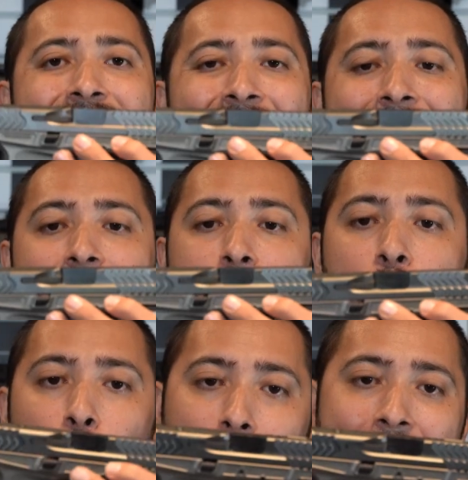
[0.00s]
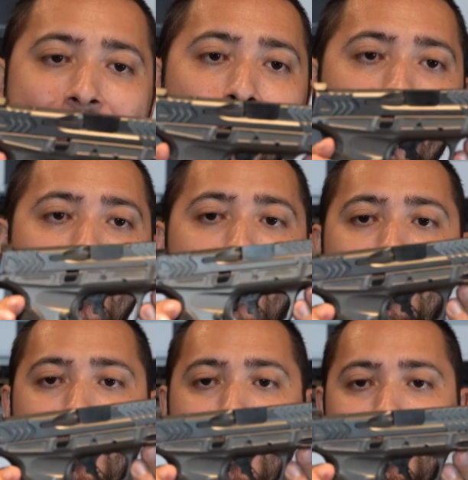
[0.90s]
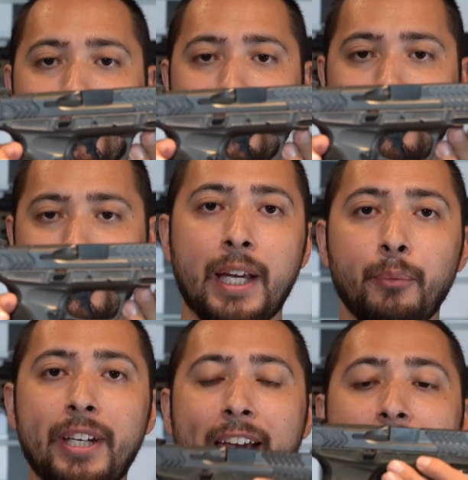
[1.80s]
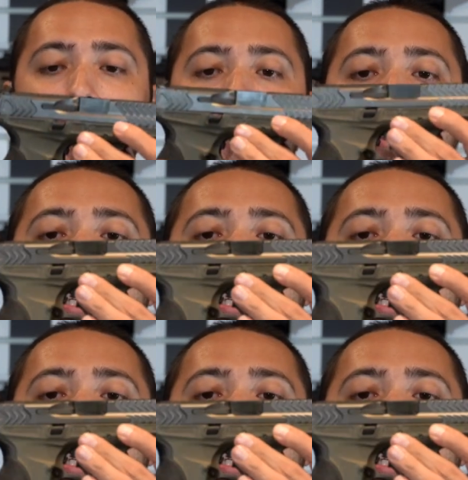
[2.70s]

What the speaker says: shades of gray going on right here. Then we have